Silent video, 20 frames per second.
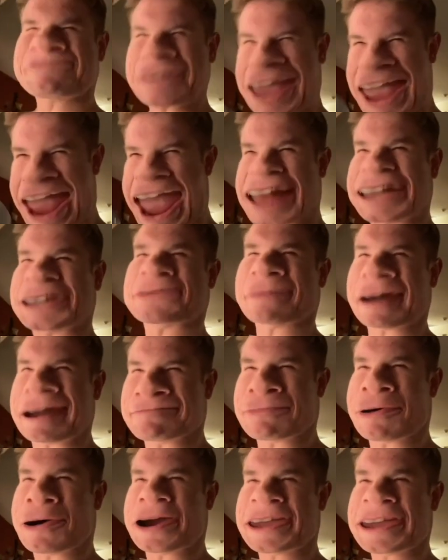Hitch, my
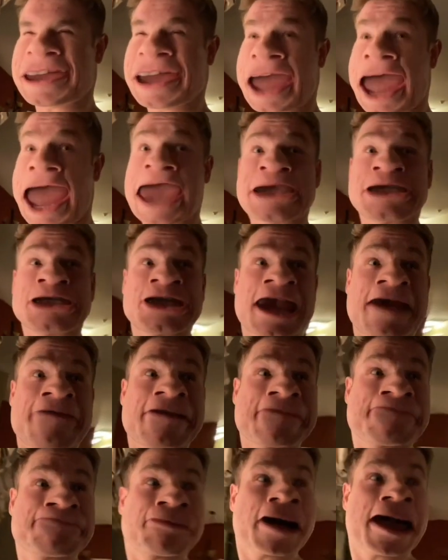boy. Hey,
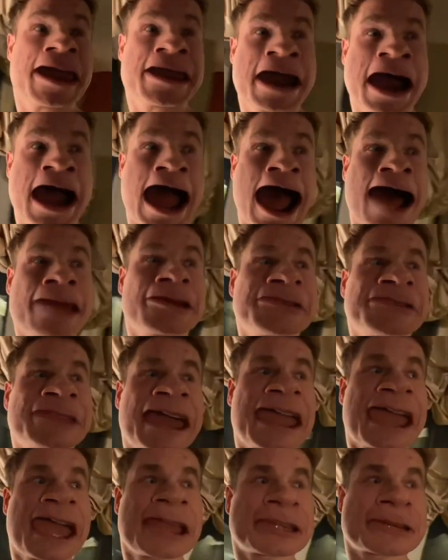Sherry, play a
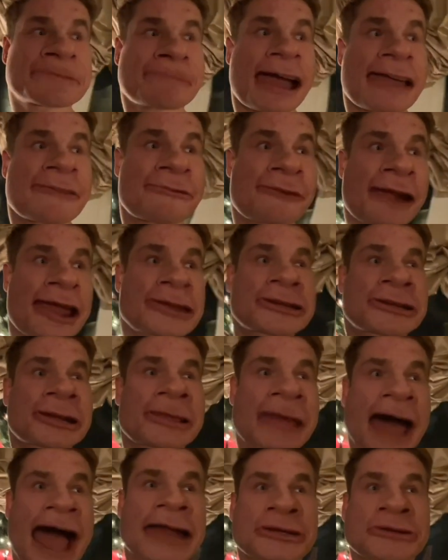Holiday Hitch by Frank
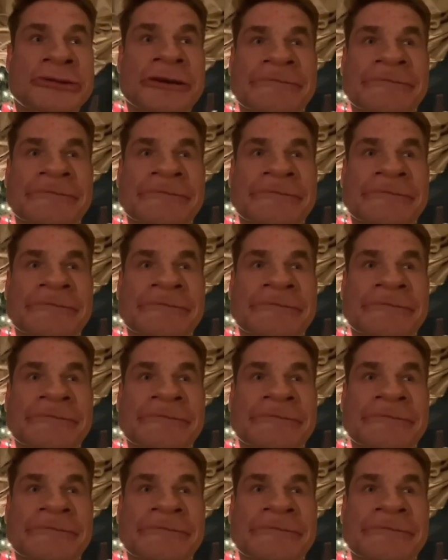Sinatra.